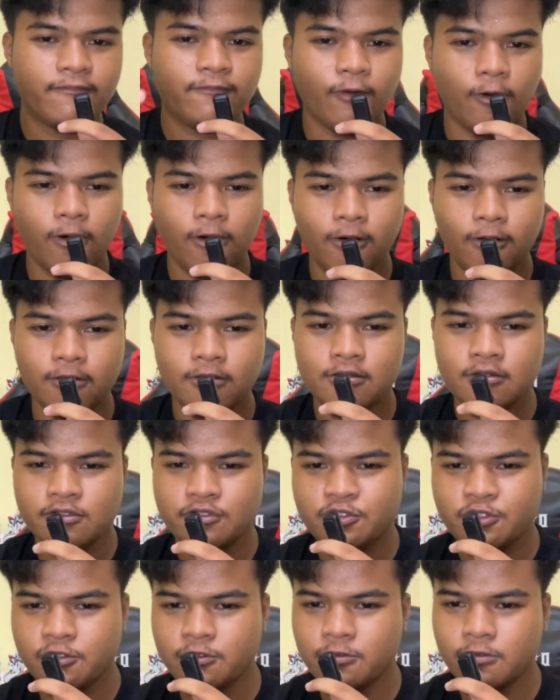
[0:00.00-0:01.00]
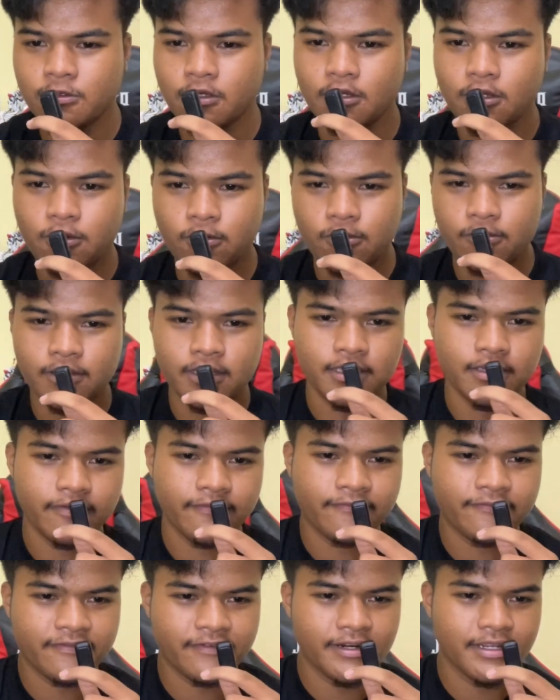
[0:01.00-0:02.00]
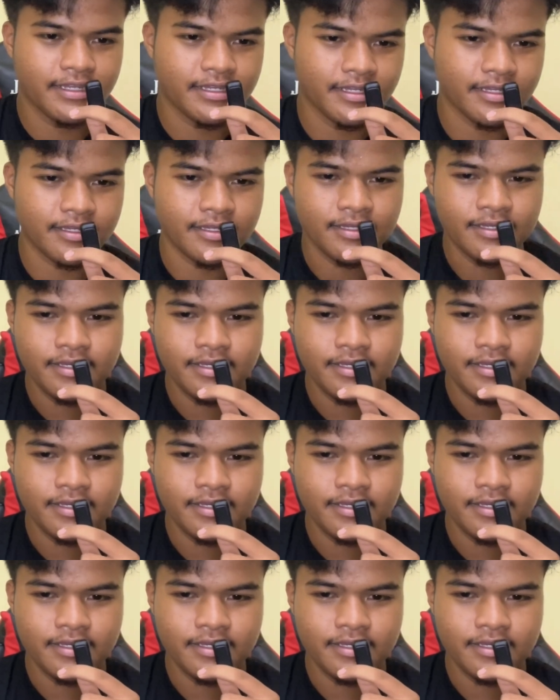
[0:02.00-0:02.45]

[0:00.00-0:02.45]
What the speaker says: Vol, Shu, Louis, Free,